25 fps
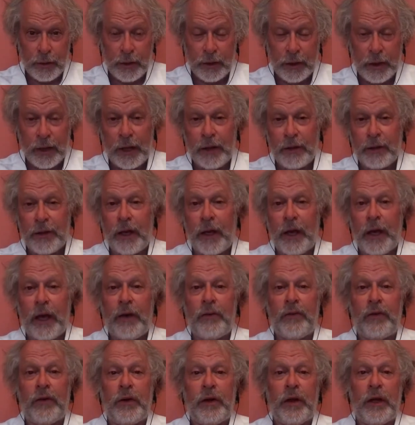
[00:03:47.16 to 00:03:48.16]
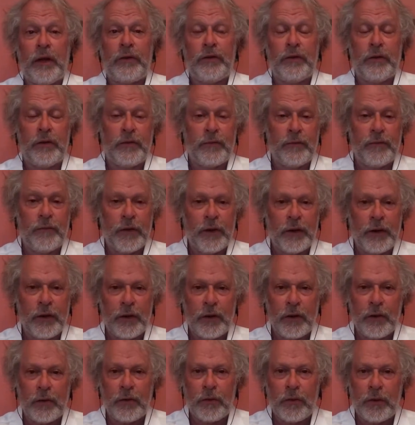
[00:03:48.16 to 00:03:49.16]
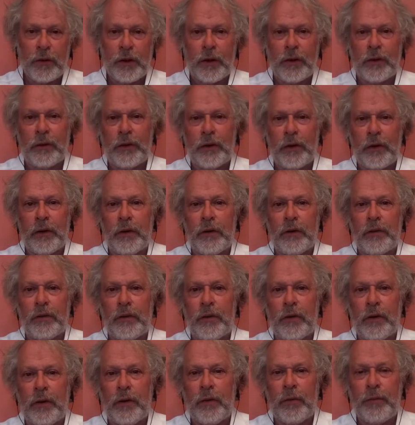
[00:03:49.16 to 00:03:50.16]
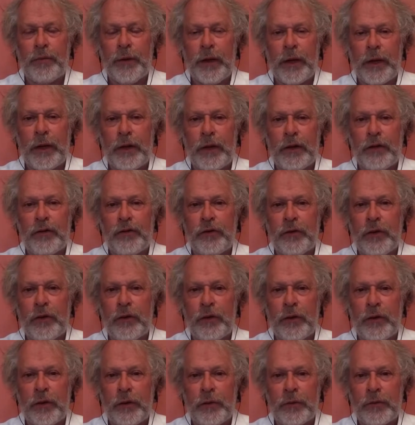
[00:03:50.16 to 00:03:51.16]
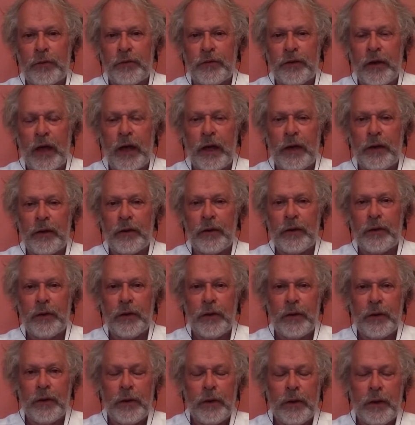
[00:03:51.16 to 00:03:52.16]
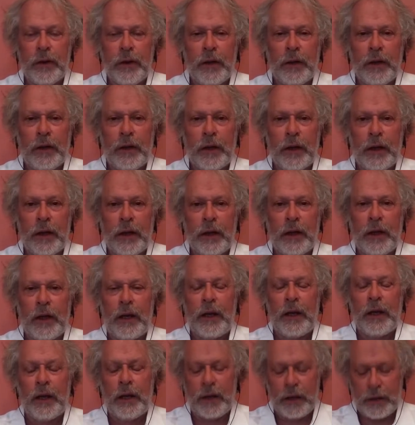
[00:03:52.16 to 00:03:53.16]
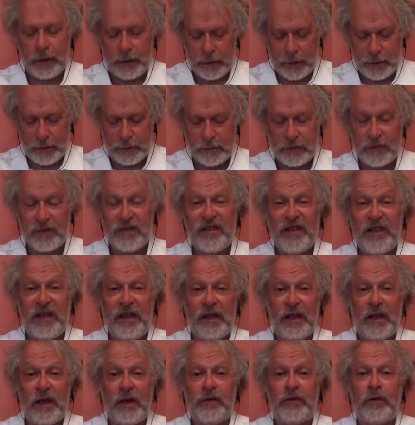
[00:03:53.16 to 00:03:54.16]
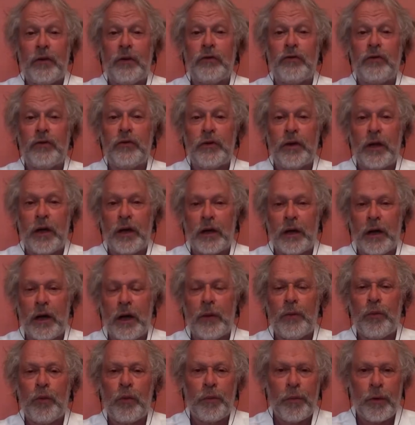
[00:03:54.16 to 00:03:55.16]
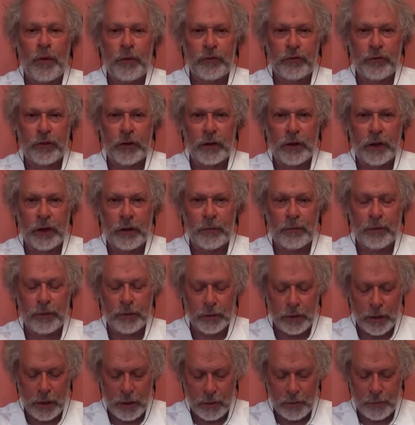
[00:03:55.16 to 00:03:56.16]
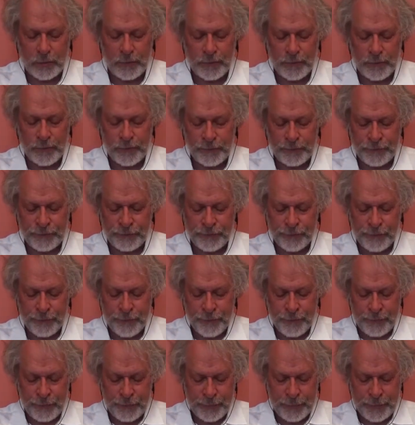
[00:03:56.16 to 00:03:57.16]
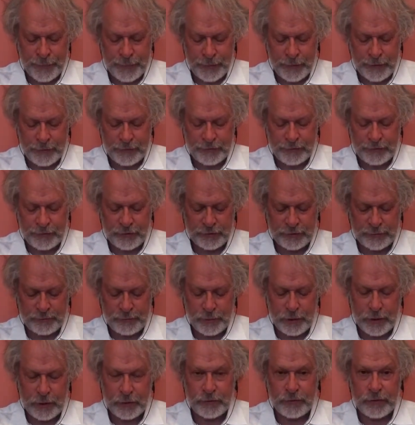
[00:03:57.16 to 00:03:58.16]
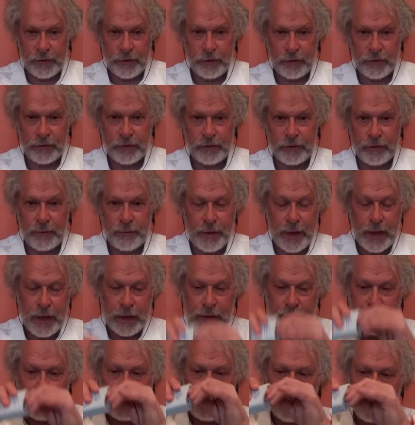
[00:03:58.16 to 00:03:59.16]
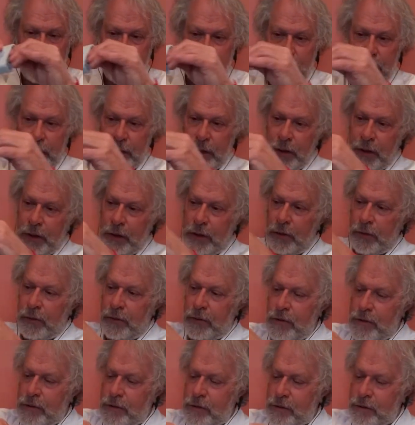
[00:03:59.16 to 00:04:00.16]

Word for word: Again, they have an excellent video on their homepage or their site, and it's cesultra.com. We'll post a link below. This just plugs into the back of the unit here